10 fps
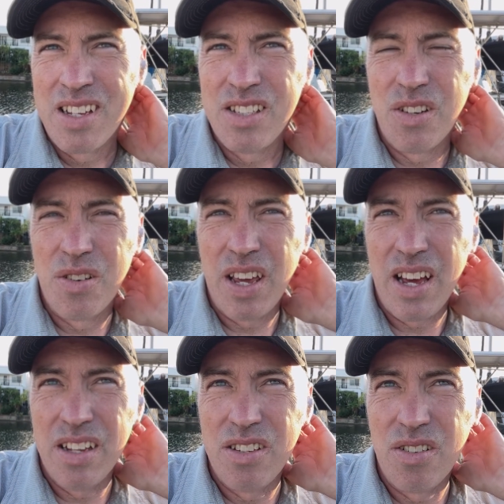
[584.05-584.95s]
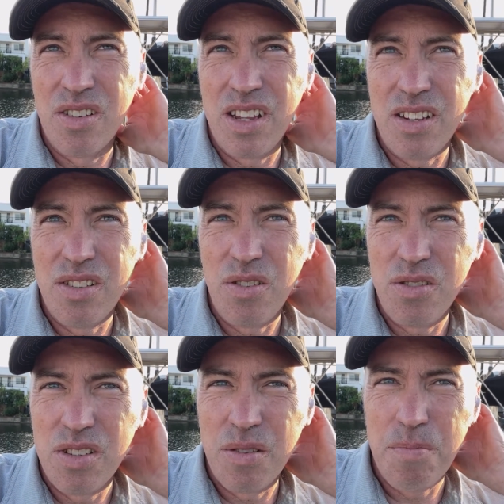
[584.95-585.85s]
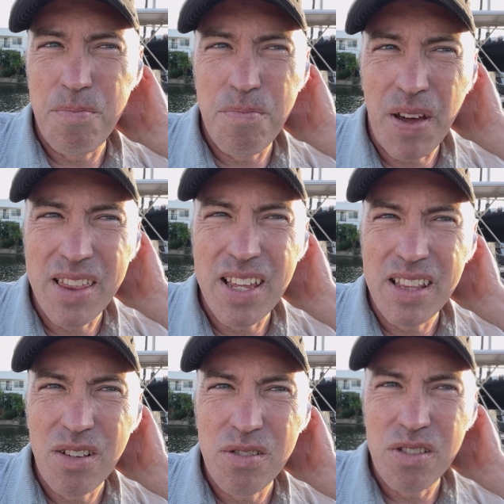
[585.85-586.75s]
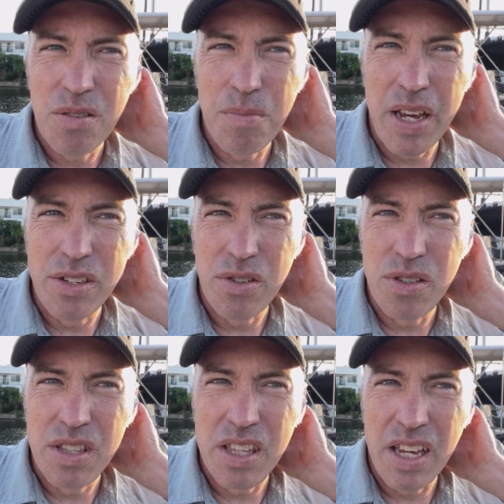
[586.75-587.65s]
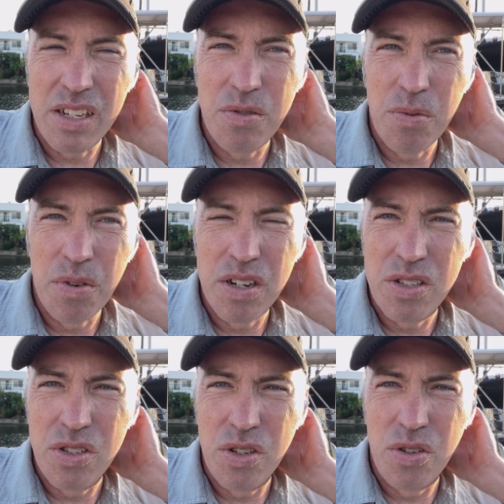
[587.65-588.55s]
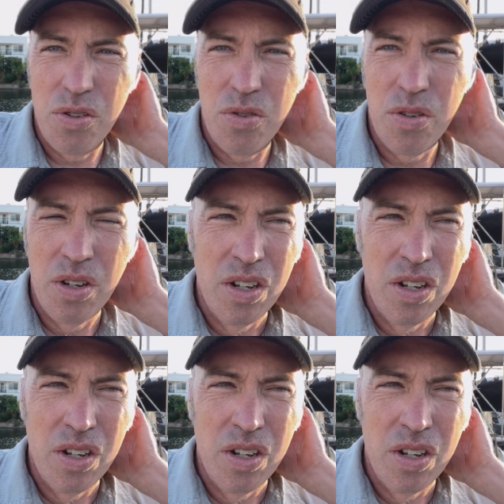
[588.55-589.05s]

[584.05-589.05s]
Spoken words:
So yeah, so I think those are the major things we want to do.